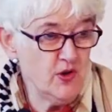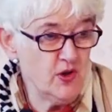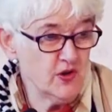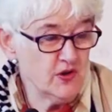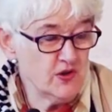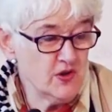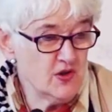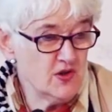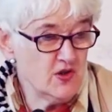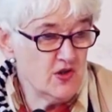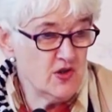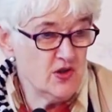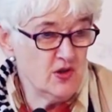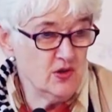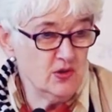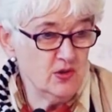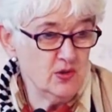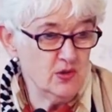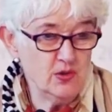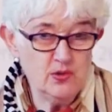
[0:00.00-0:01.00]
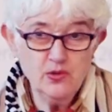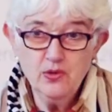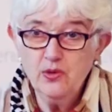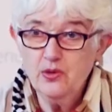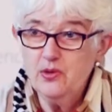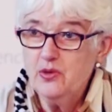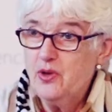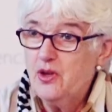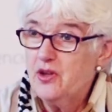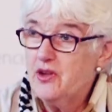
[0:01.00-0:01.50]
on to
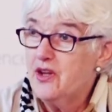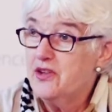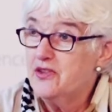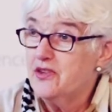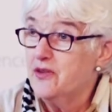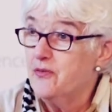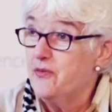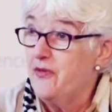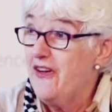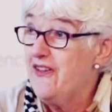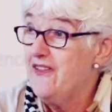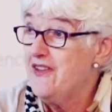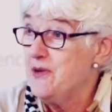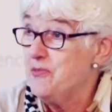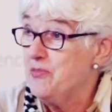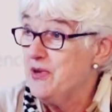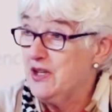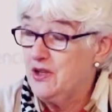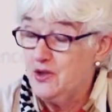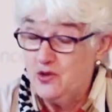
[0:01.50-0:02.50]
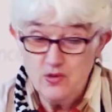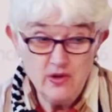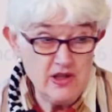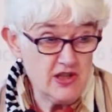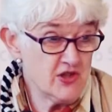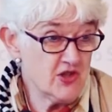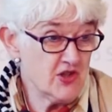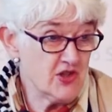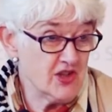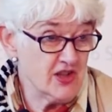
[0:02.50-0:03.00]
the very big
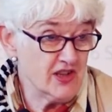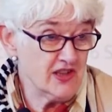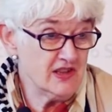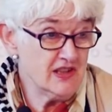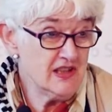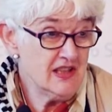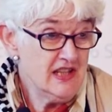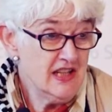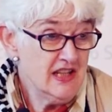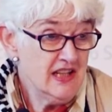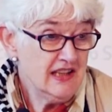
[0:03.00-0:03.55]
question?